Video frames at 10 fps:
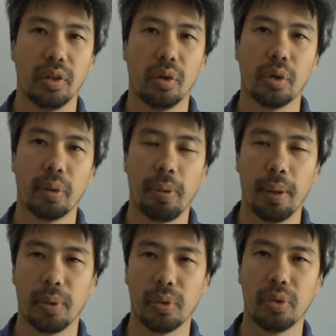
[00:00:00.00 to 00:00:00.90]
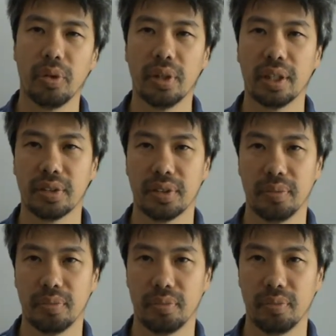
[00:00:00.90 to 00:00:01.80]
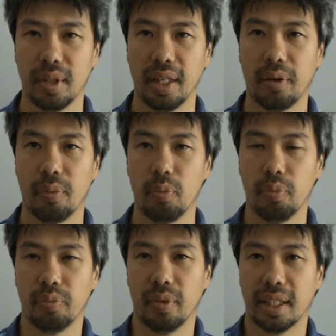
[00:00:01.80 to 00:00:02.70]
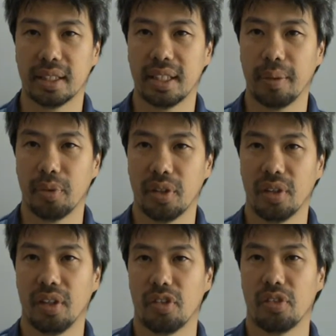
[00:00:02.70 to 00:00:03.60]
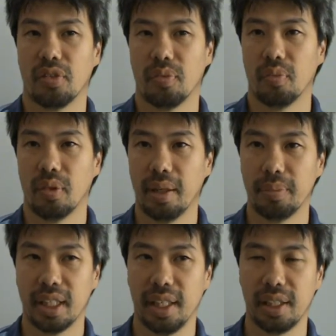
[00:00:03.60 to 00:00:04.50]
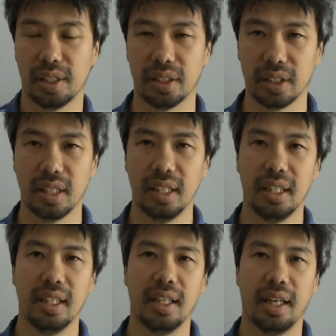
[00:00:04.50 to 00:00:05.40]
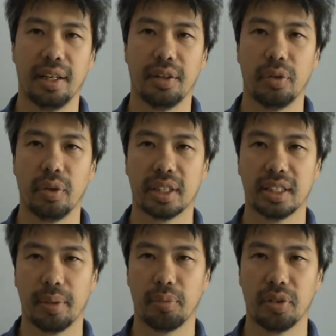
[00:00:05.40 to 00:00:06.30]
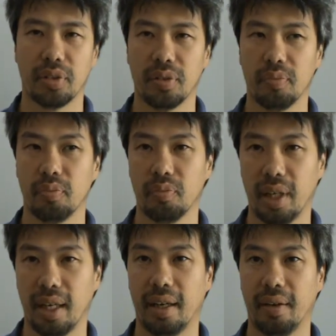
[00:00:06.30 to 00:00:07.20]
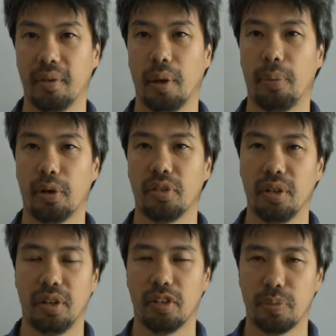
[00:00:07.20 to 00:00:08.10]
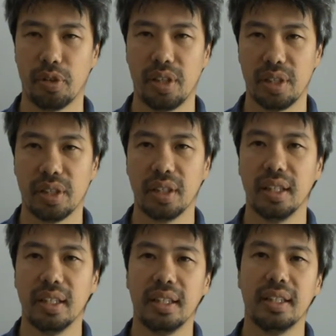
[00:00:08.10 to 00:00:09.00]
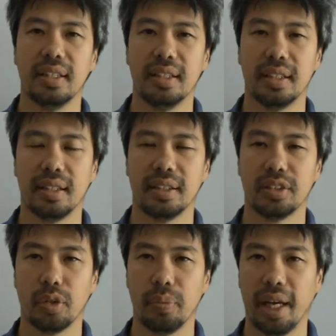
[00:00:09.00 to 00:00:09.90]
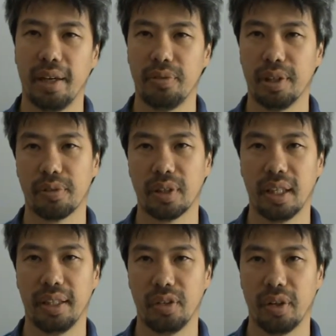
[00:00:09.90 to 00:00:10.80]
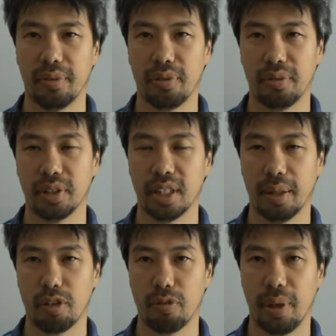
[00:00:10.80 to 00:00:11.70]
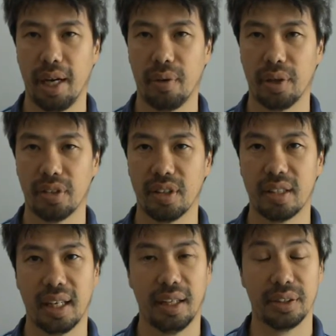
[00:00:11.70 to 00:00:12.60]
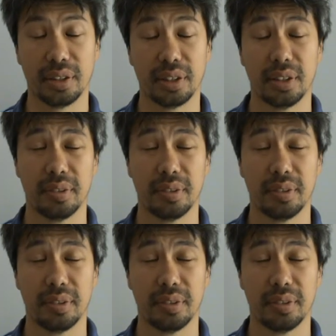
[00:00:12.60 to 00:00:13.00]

or the people who do not you know, accept his limitations and who accept yeah, a person in his position uh, to behave differently, to have different types of powers and talents.